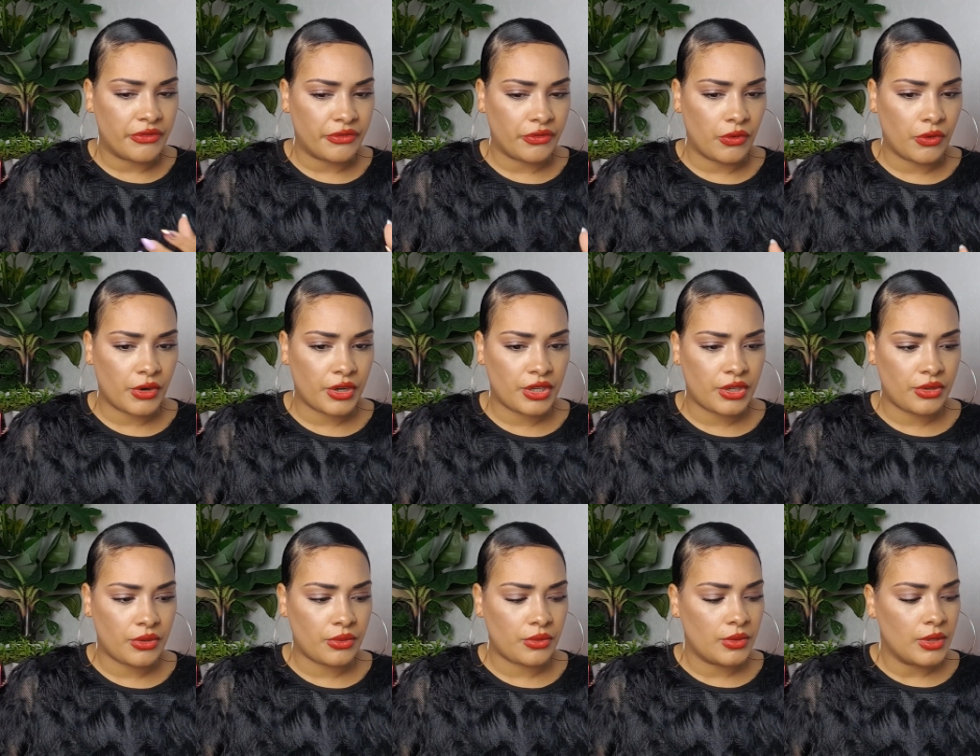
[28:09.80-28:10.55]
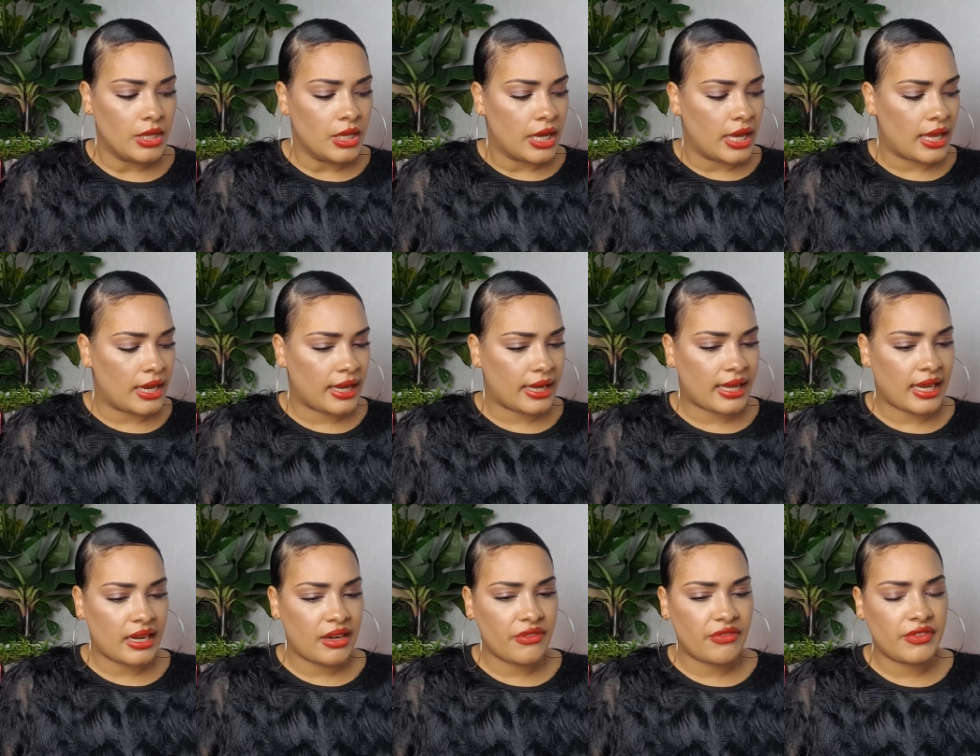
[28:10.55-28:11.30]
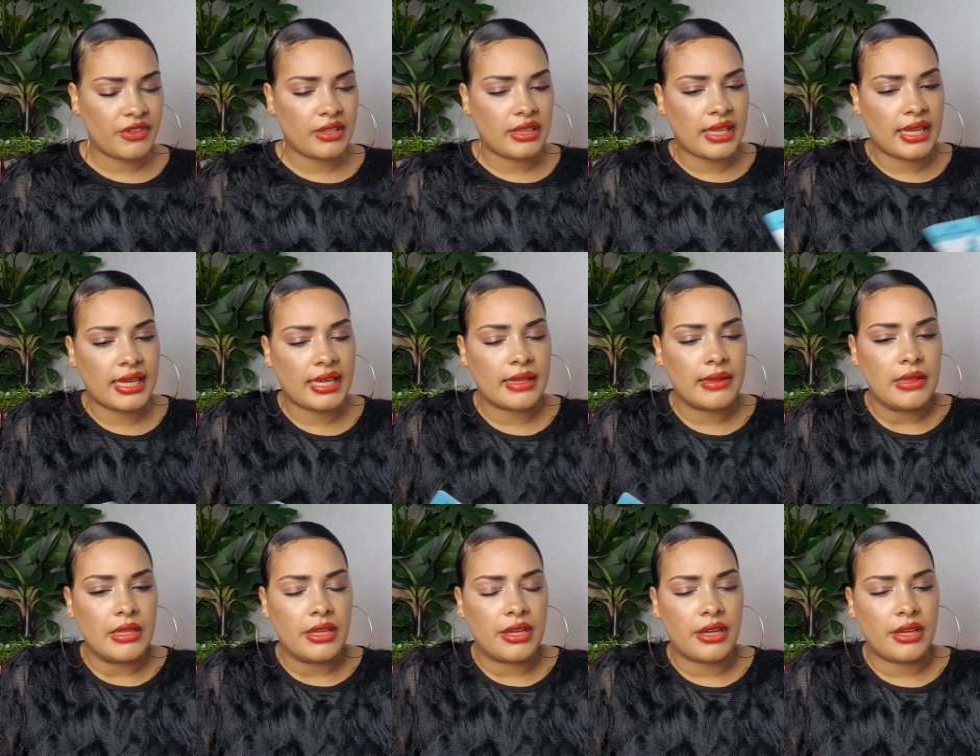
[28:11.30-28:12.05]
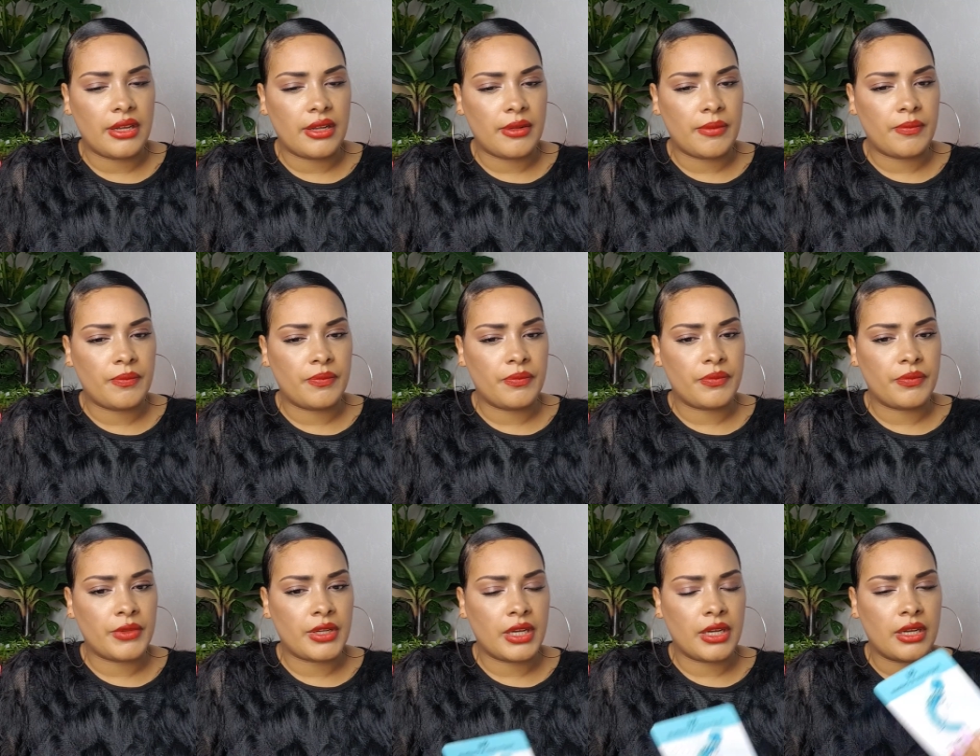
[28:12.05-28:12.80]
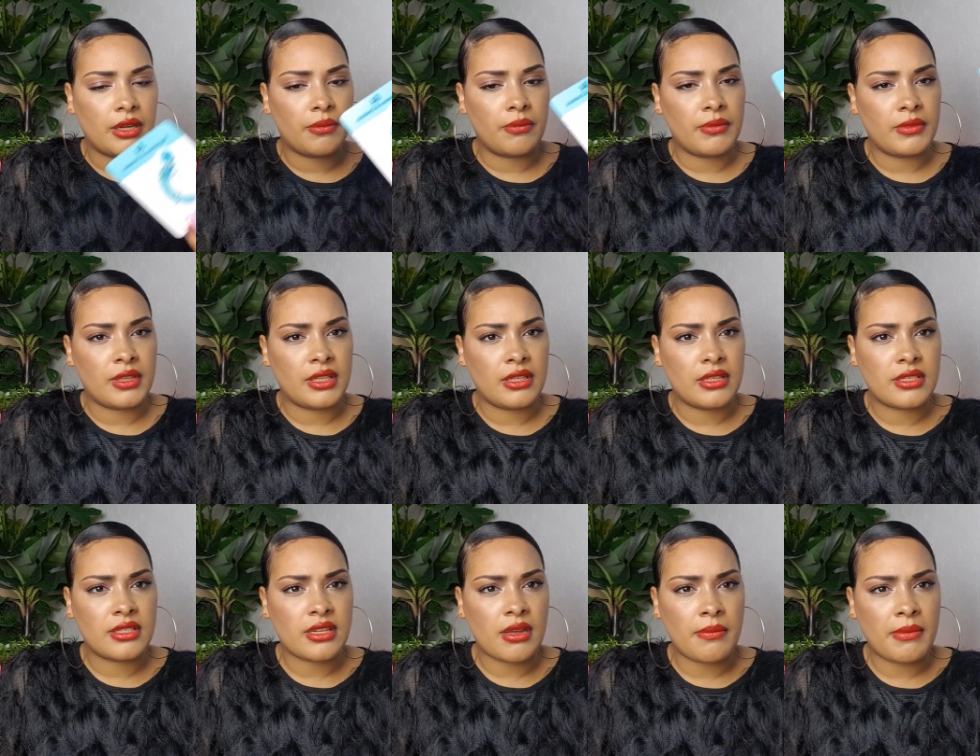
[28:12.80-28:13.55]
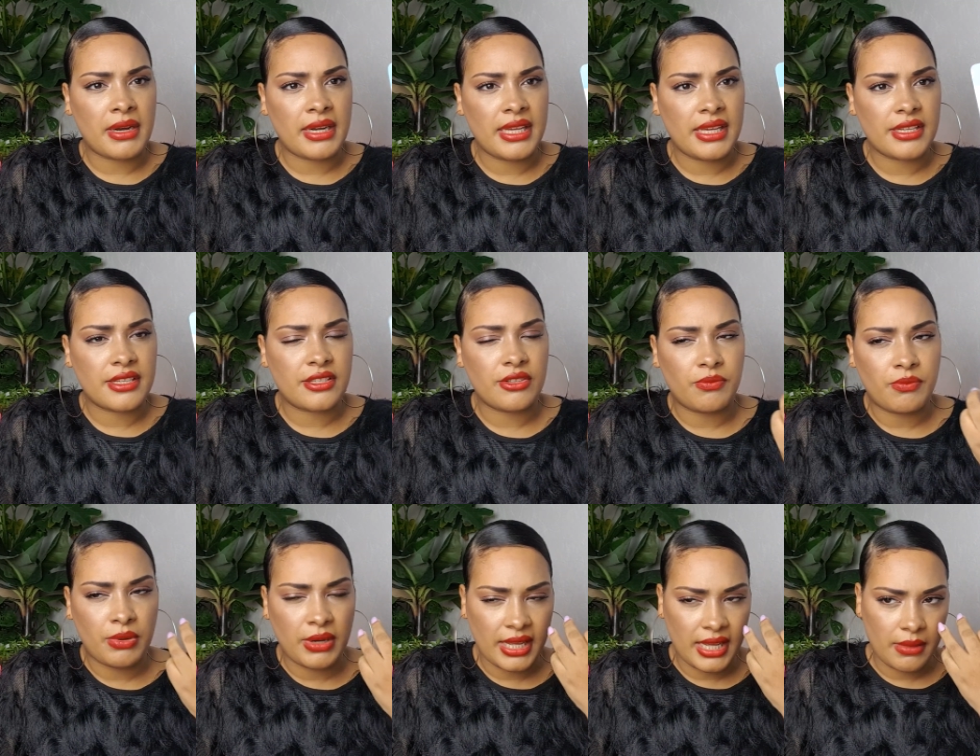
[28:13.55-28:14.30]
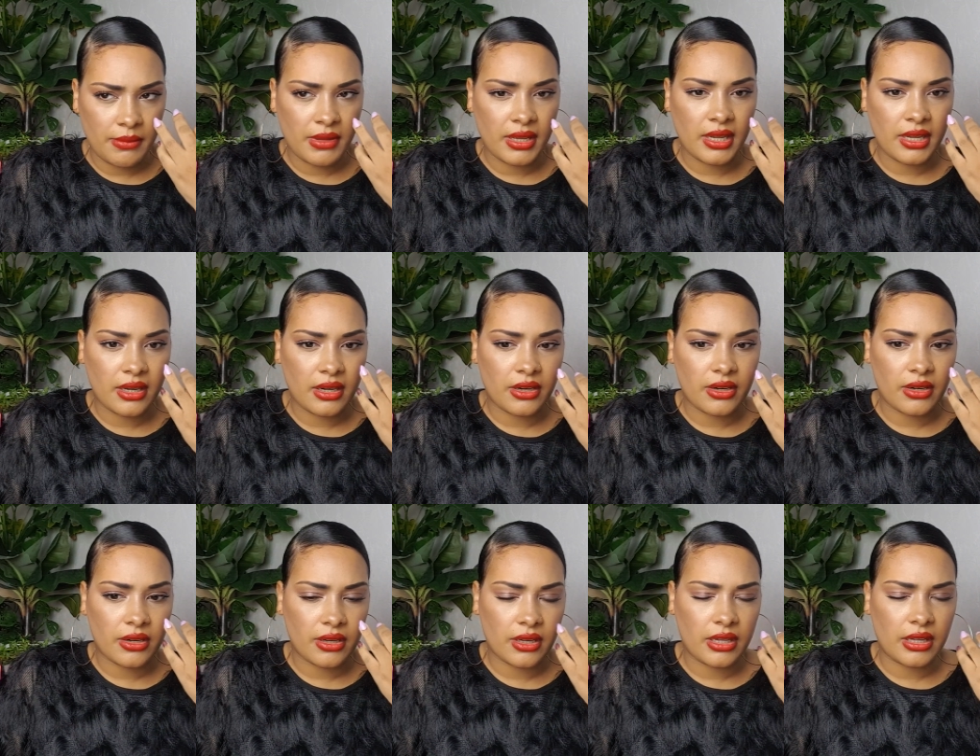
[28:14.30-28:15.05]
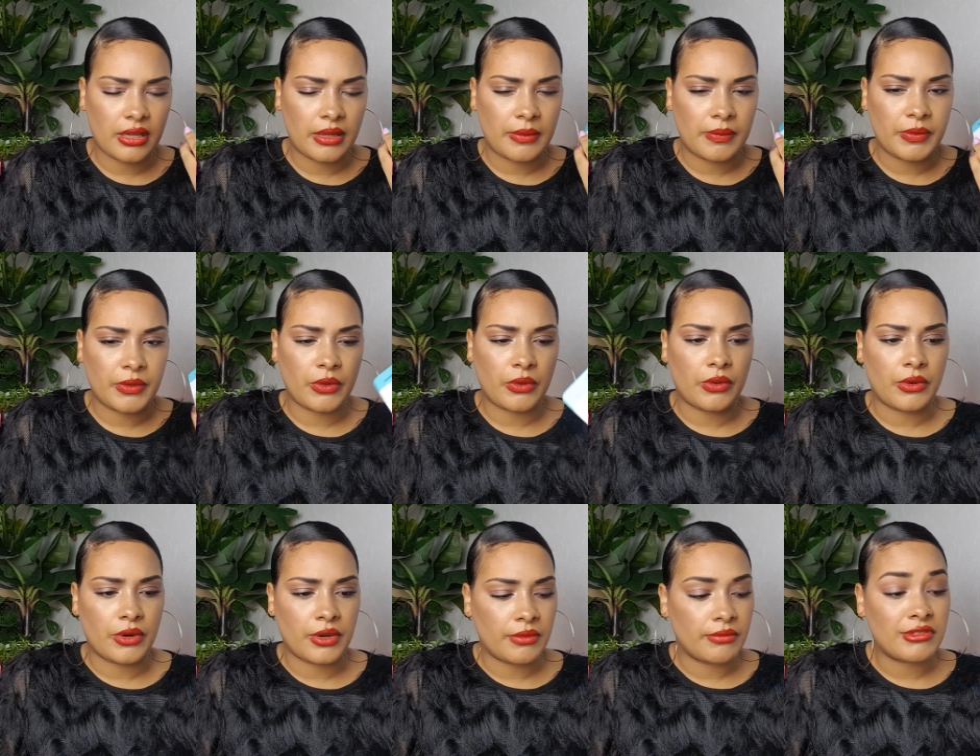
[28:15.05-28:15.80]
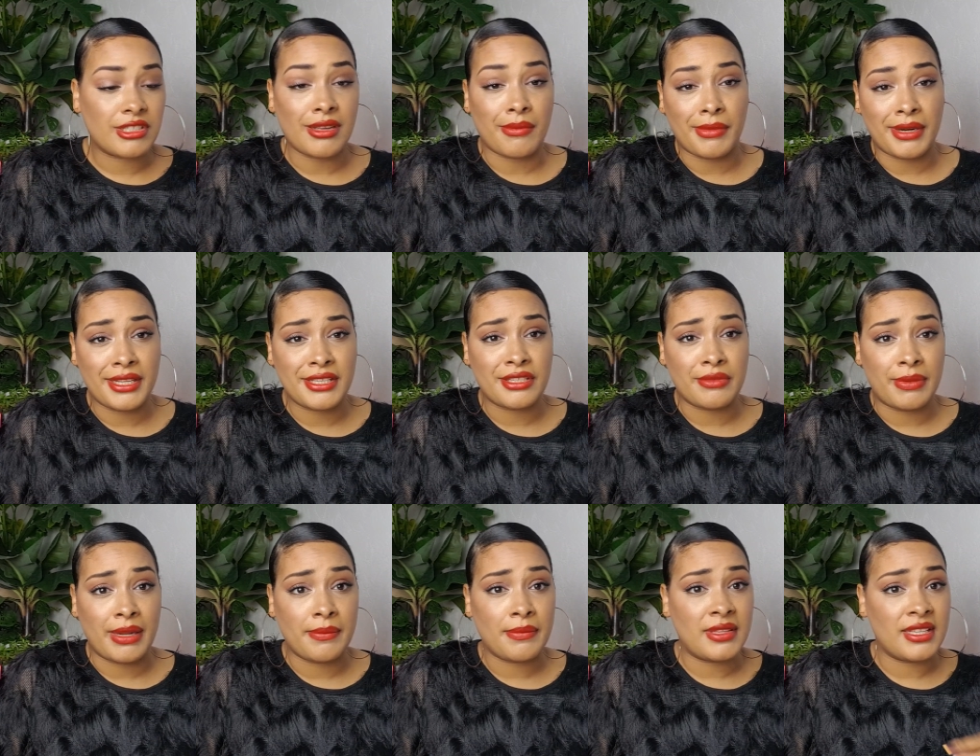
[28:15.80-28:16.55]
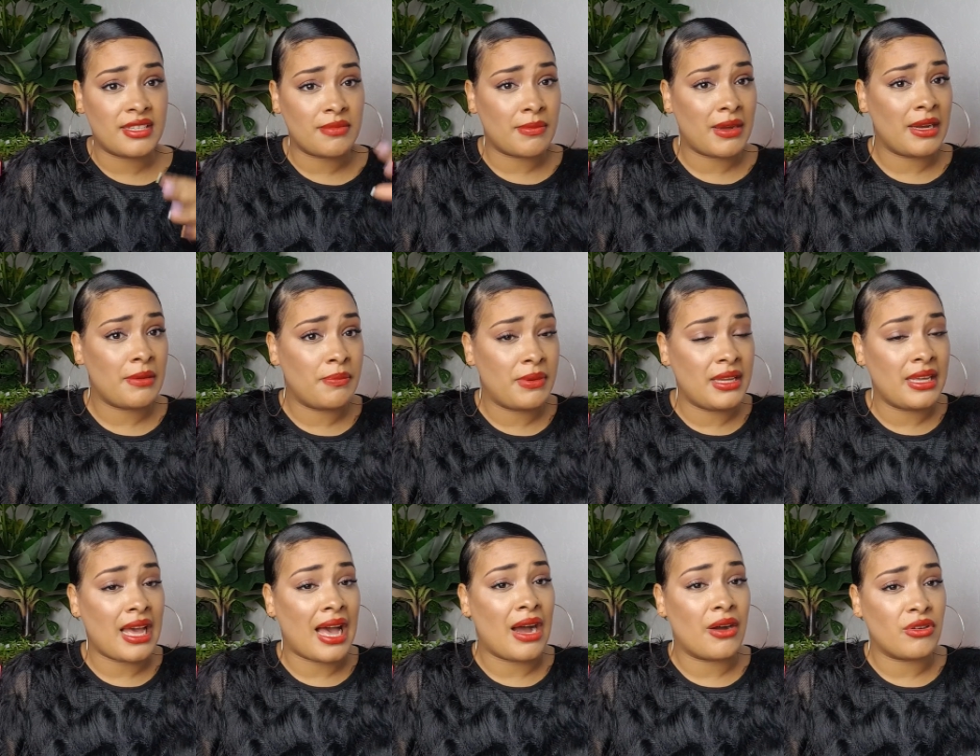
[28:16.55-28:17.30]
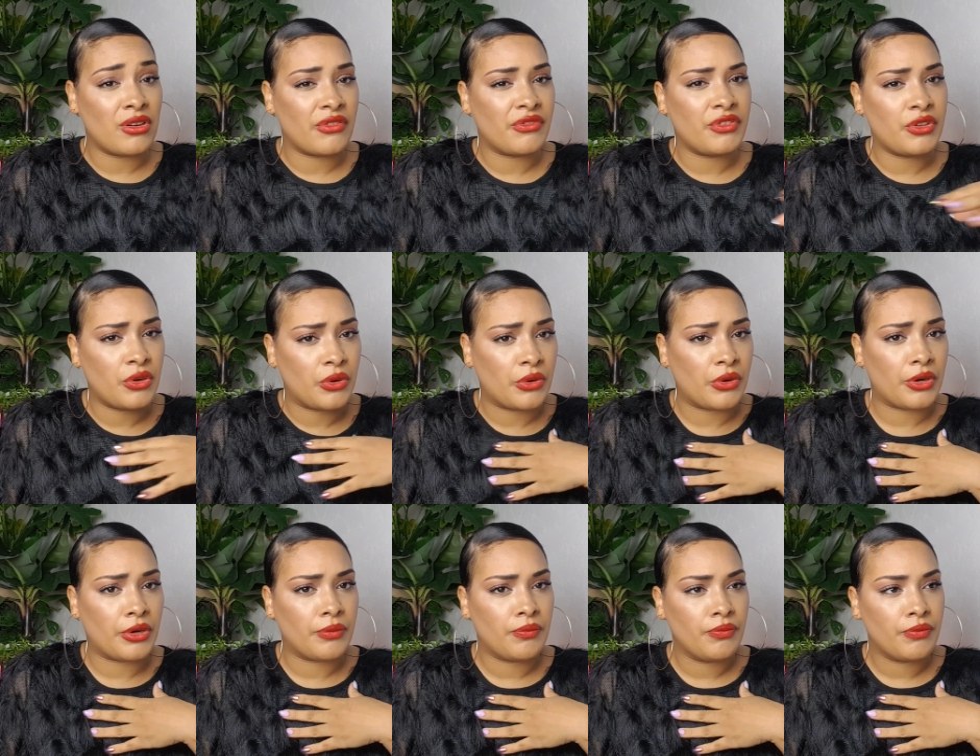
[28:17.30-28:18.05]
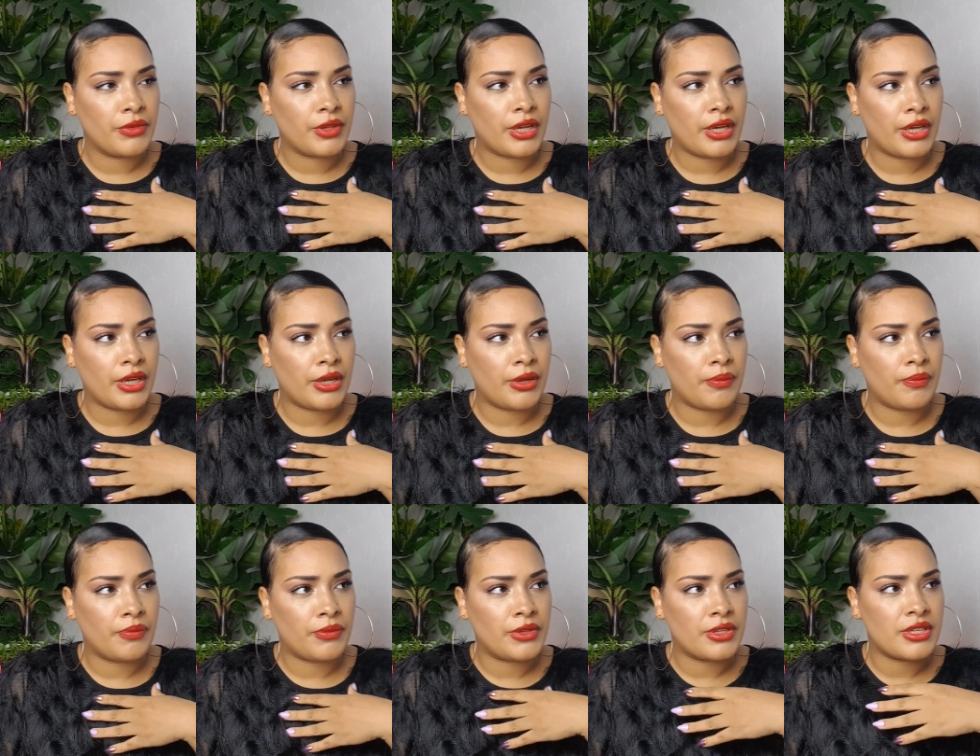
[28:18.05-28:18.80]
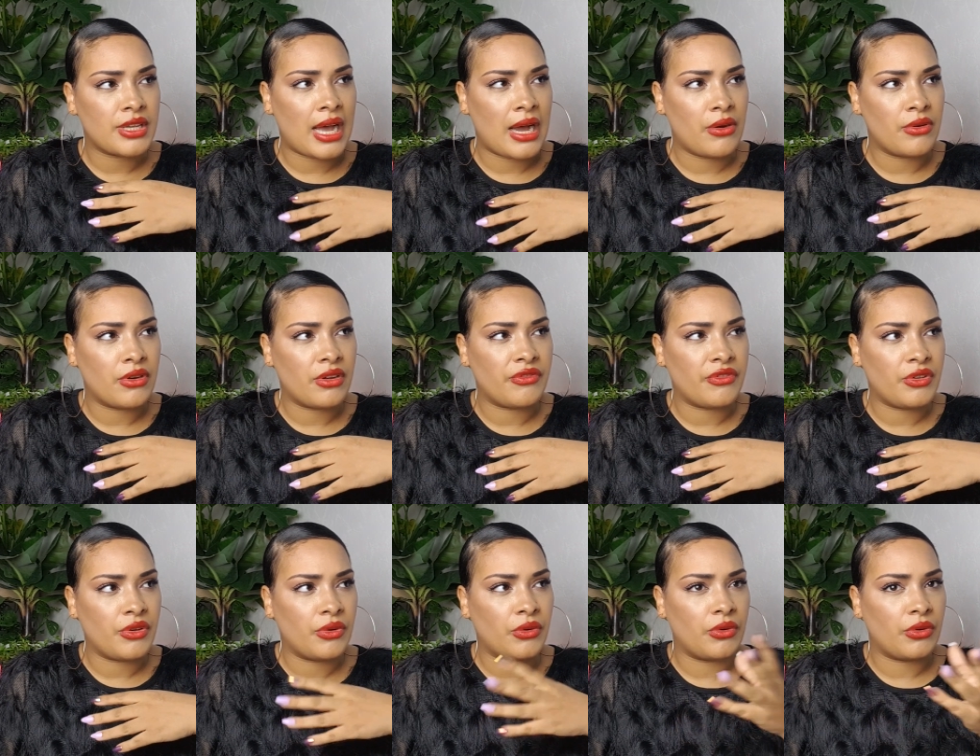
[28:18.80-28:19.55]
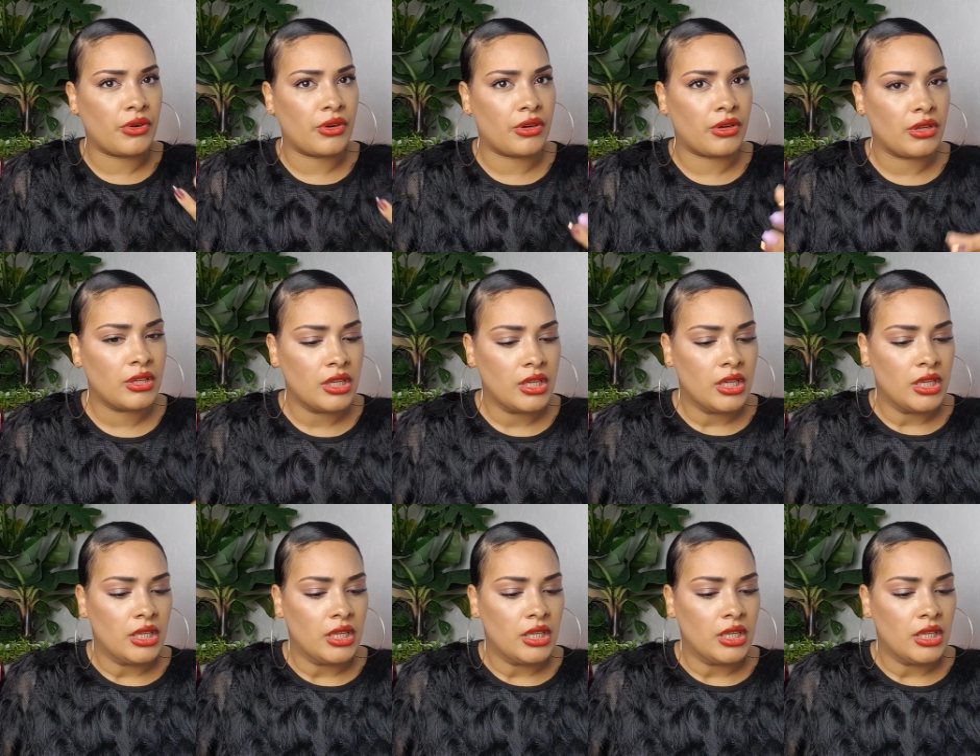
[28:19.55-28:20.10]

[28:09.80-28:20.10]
for you. And I kind of feel like um, um, somebody is to blame here, um, or somebody's to blame. This might be out of your um, out of your